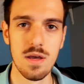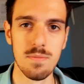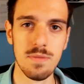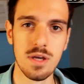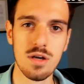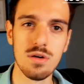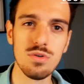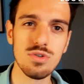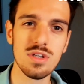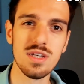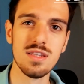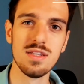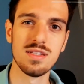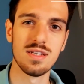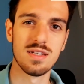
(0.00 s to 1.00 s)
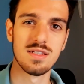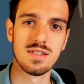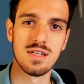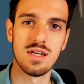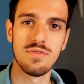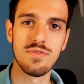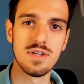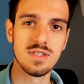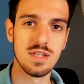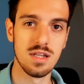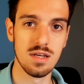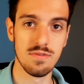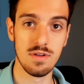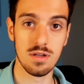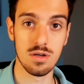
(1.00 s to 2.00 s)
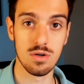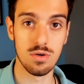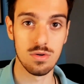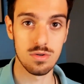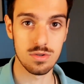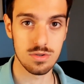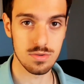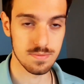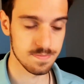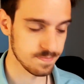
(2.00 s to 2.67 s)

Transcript: because it is a surface level course.